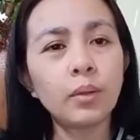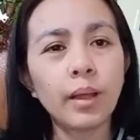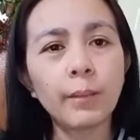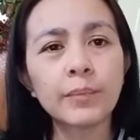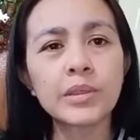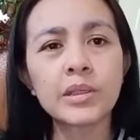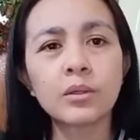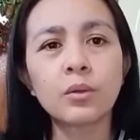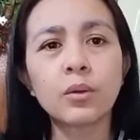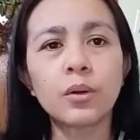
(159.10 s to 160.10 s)

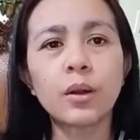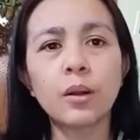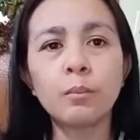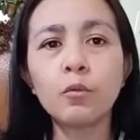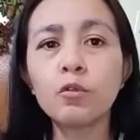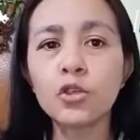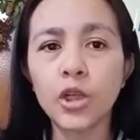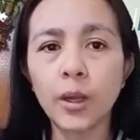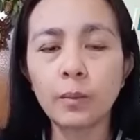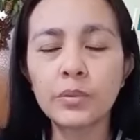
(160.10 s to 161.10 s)
pull-ups or
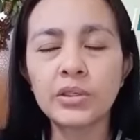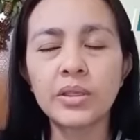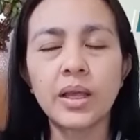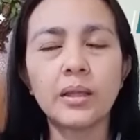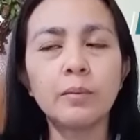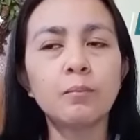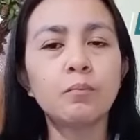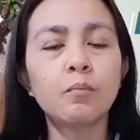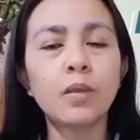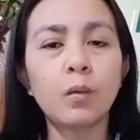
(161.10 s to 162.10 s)
push-ups, then
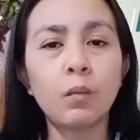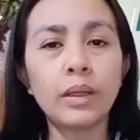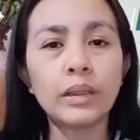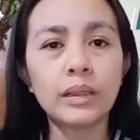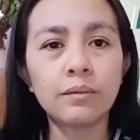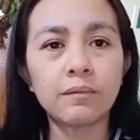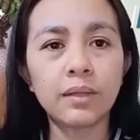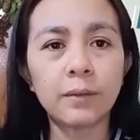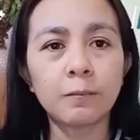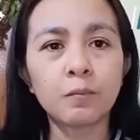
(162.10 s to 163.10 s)

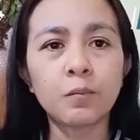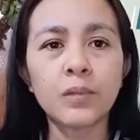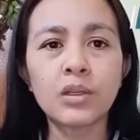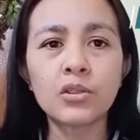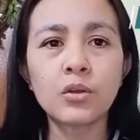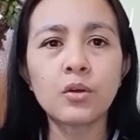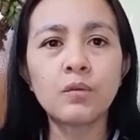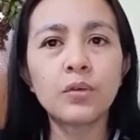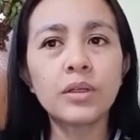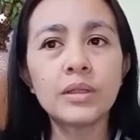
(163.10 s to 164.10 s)
weightlifting.
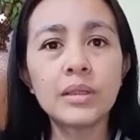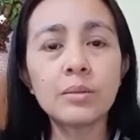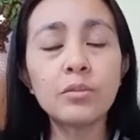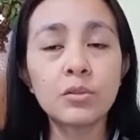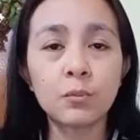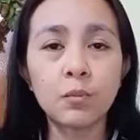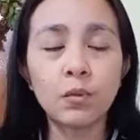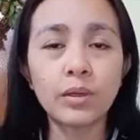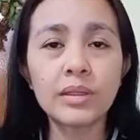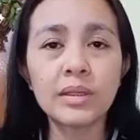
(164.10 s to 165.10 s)
So for the team
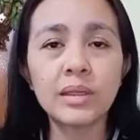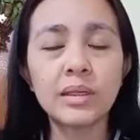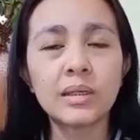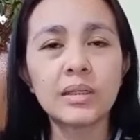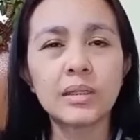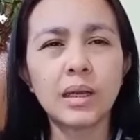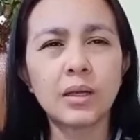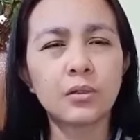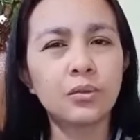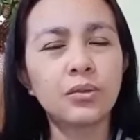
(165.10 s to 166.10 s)
sports, it is
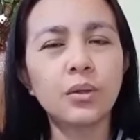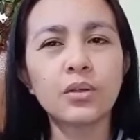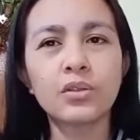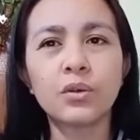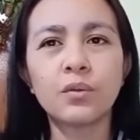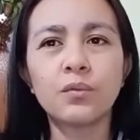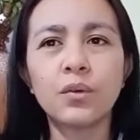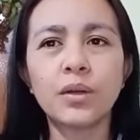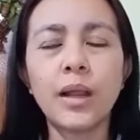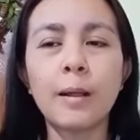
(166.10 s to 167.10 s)
good also
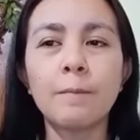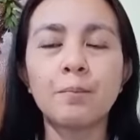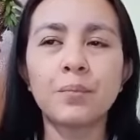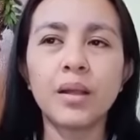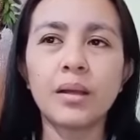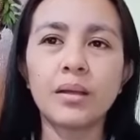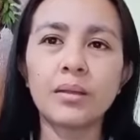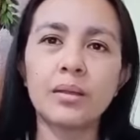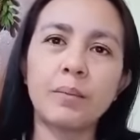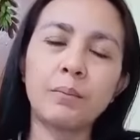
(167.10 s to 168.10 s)
for
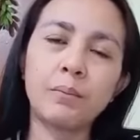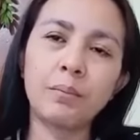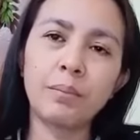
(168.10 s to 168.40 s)
the